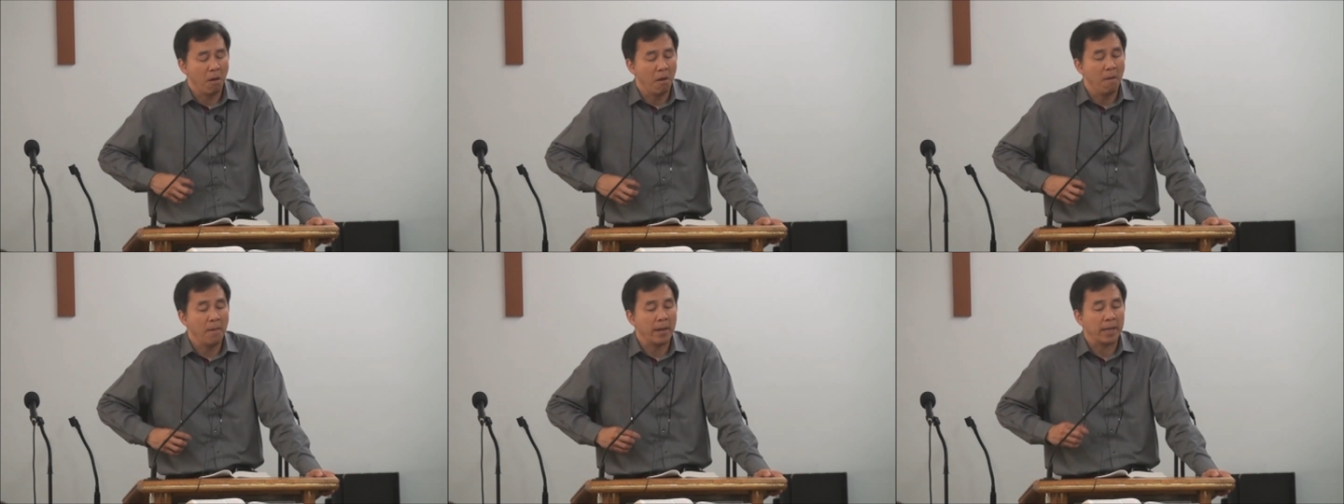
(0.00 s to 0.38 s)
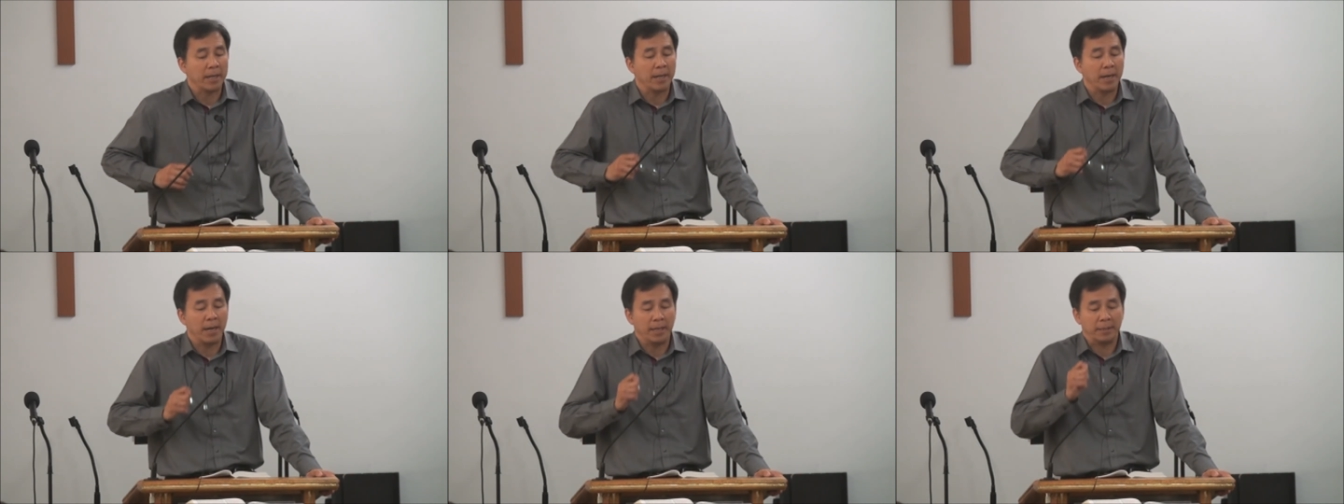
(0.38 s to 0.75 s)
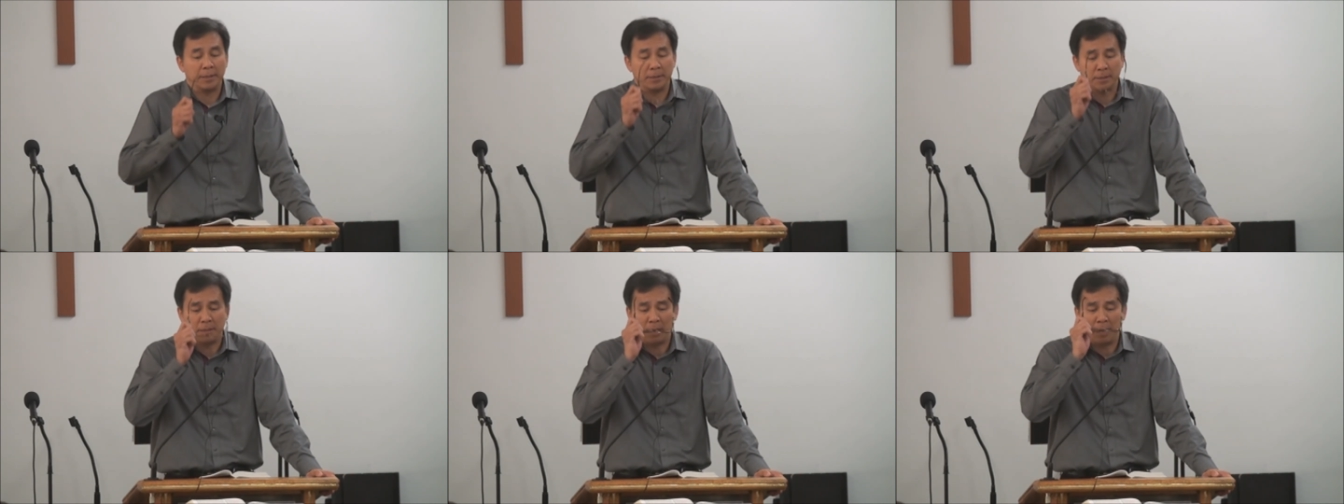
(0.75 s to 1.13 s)
"Oh my God,
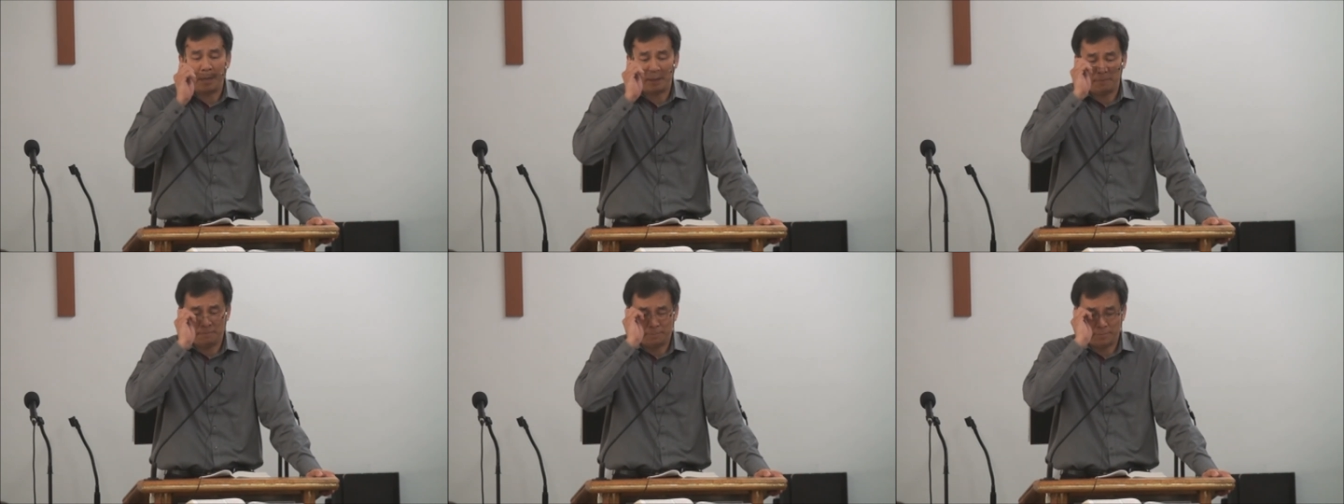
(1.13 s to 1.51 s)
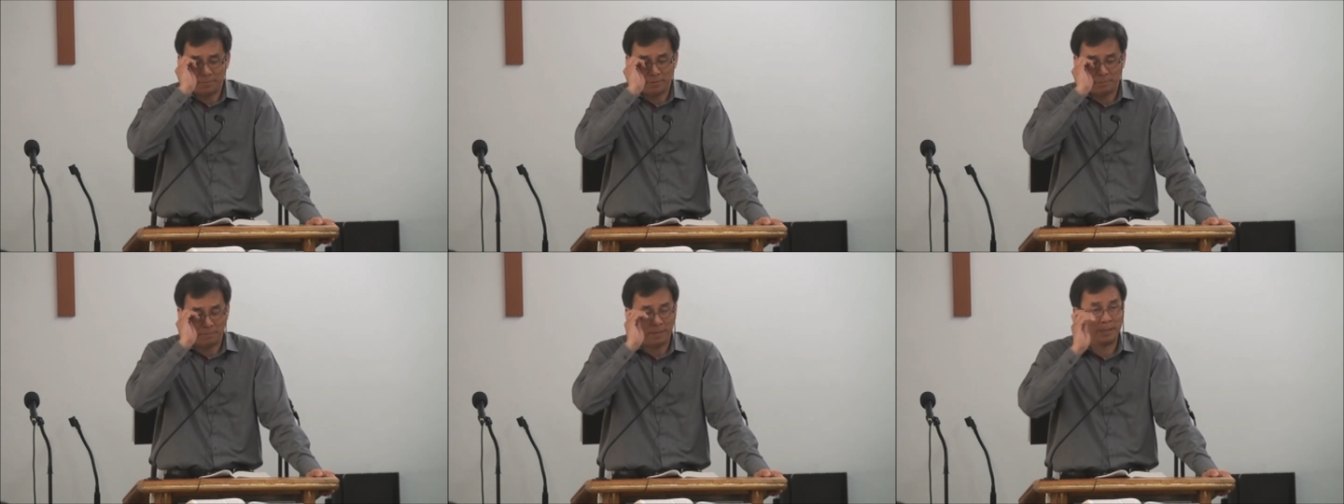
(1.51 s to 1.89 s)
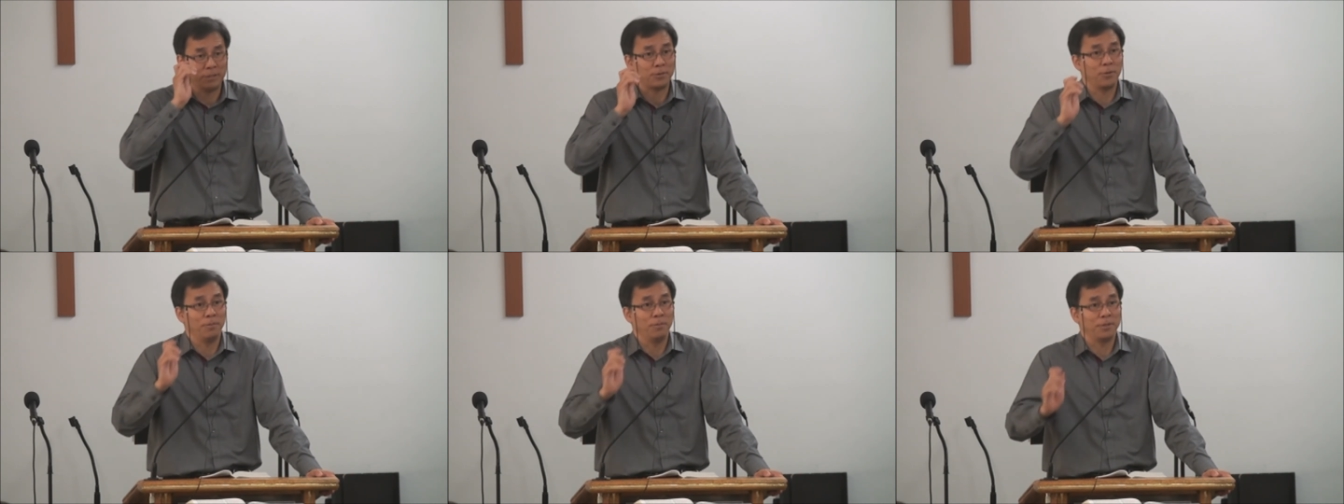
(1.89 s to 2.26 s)
I have to pay
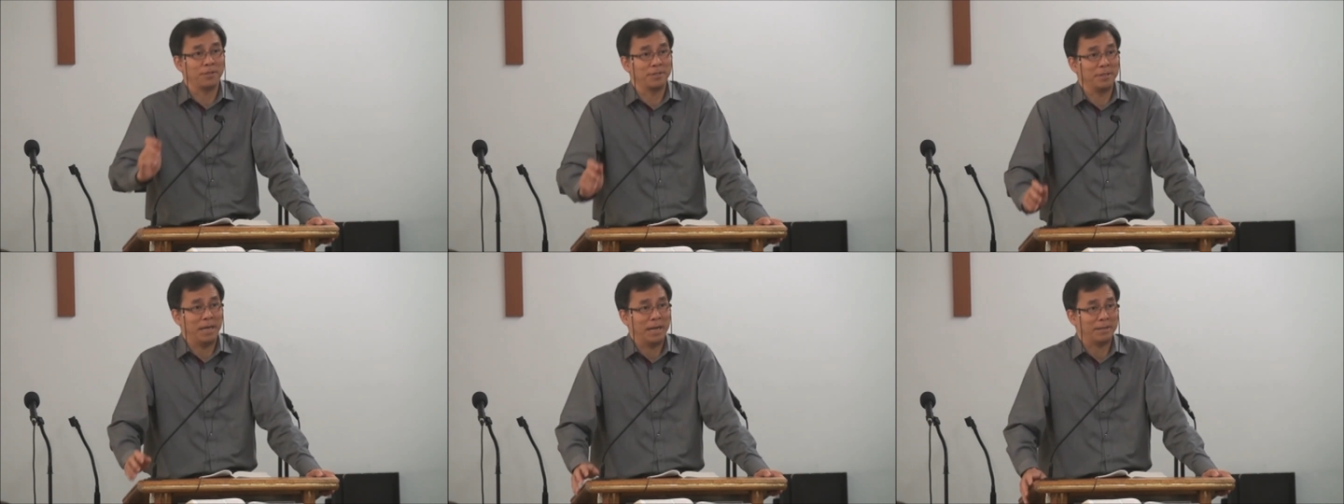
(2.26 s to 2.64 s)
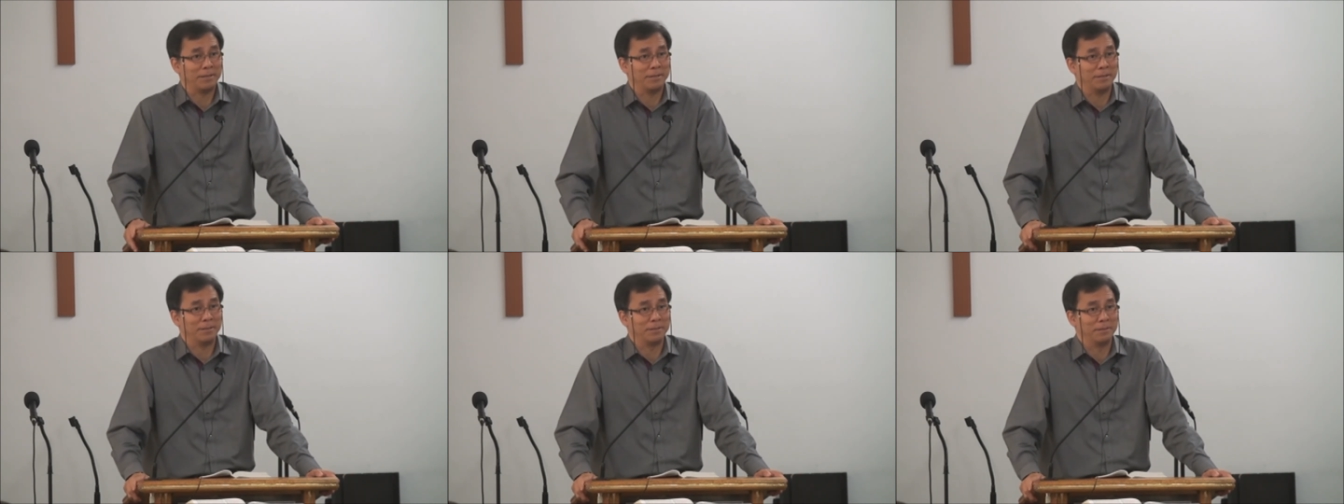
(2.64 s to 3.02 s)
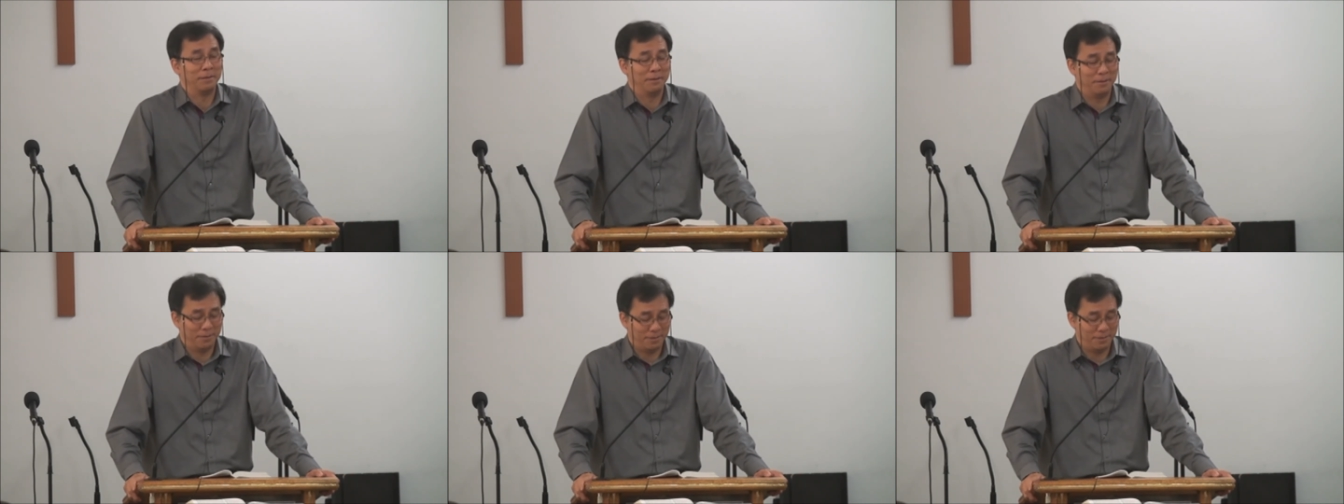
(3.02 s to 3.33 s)
so much taxes."